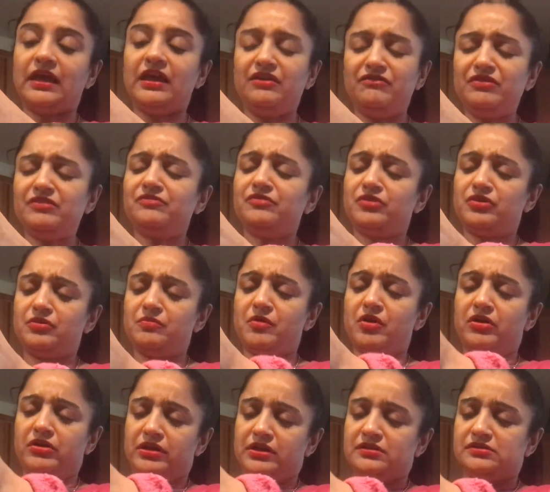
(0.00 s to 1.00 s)
even for your
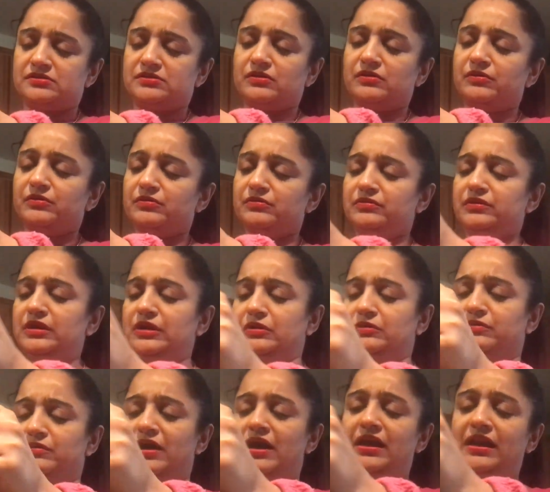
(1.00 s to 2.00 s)
body. So
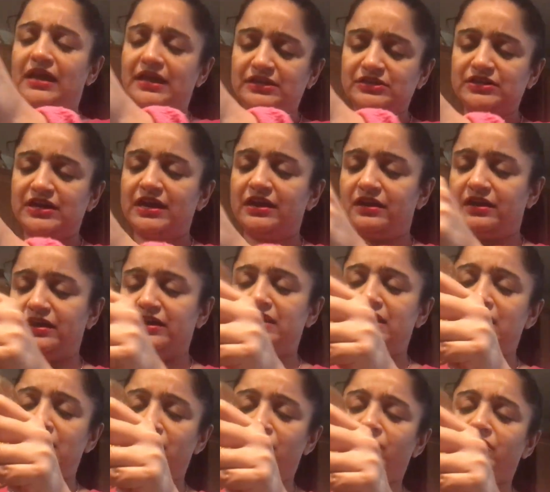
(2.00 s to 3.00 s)
I like to add
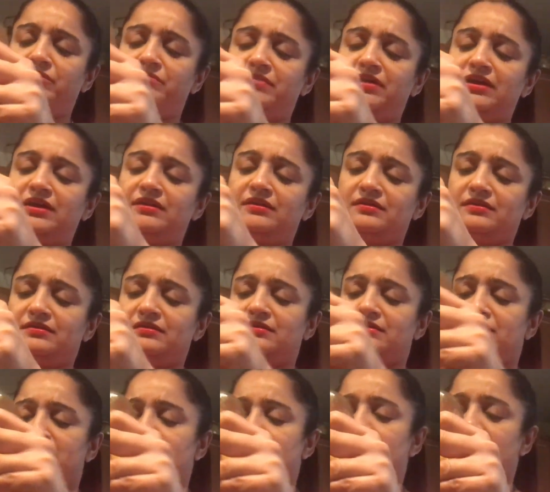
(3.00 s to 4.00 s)
honey on my
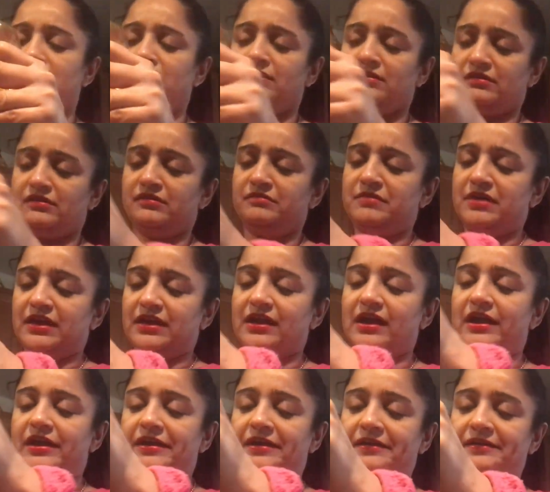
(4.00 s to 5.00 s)

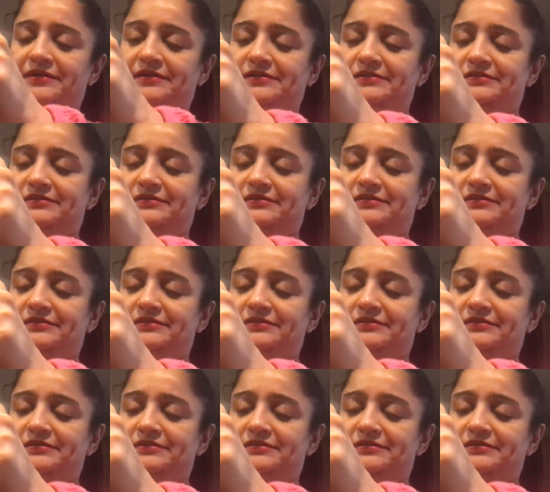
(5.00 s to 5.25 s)
kada.